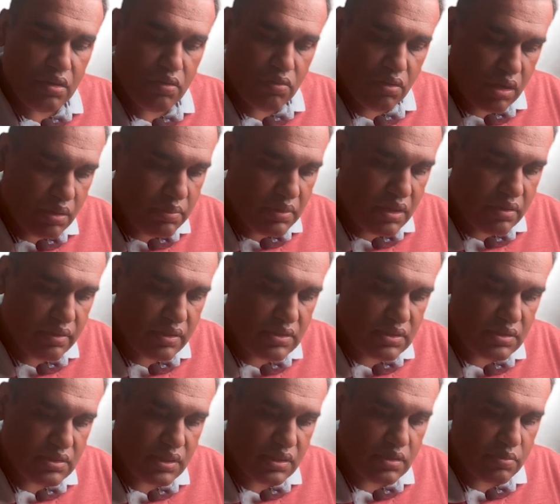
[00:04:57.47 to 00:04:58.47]
what blood
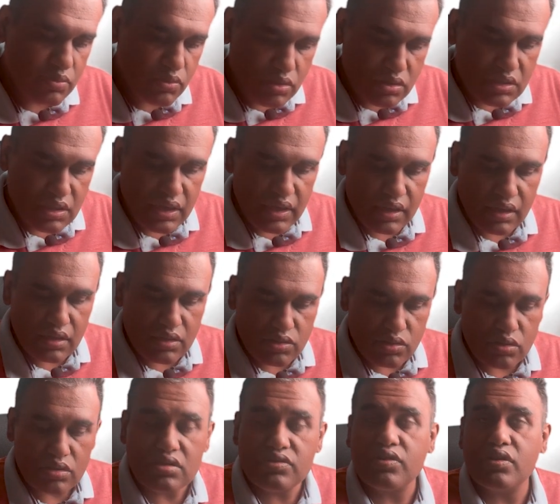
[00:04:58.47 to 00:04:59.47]
vessels are the most likely
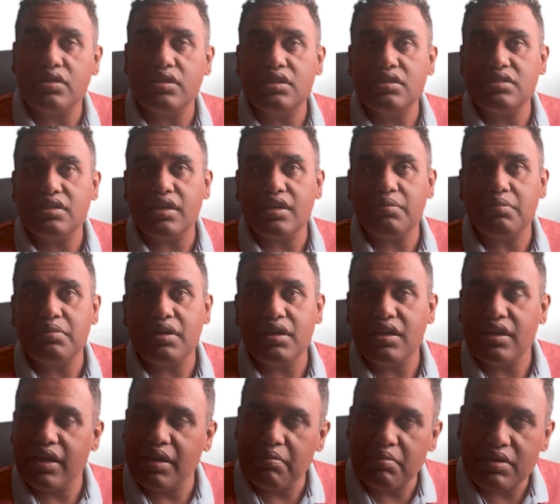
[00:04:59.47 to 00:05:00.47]
source for the
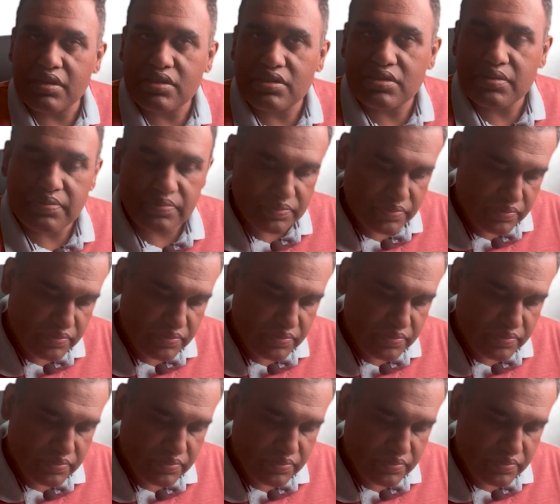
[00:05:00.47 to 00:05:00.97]
cerebral hemorrhage?